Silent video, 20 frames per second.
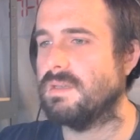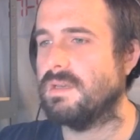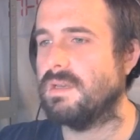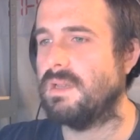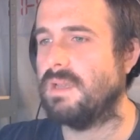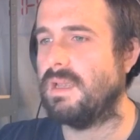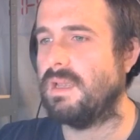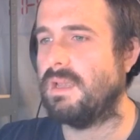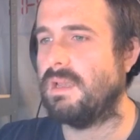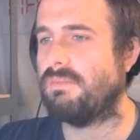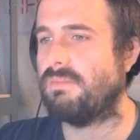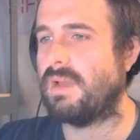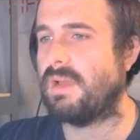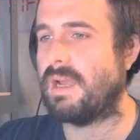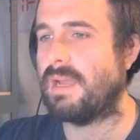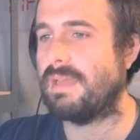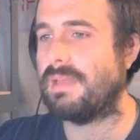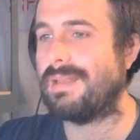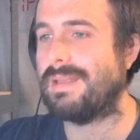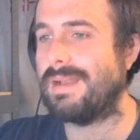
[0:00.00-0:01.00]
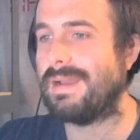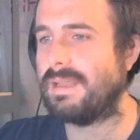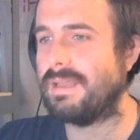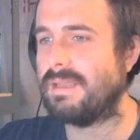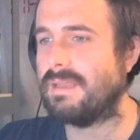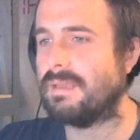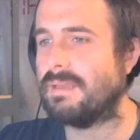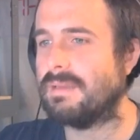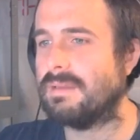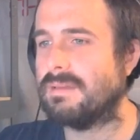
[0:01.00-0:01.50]
have
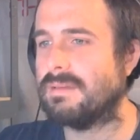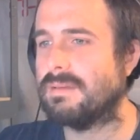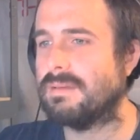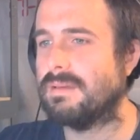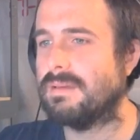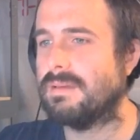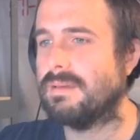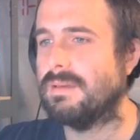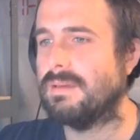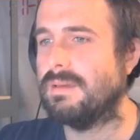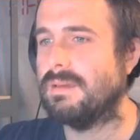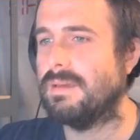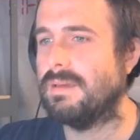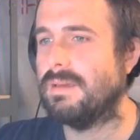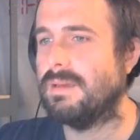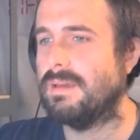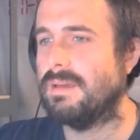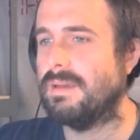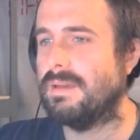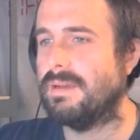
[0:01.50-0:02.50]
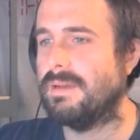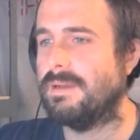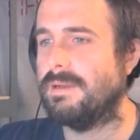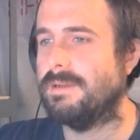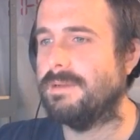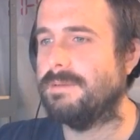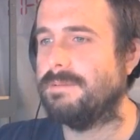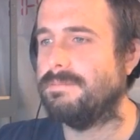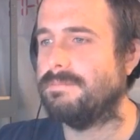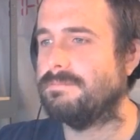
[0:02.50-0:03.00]
highlighting.
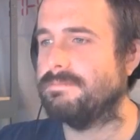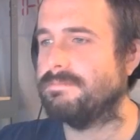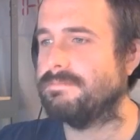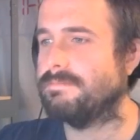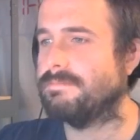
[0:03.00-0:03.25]
So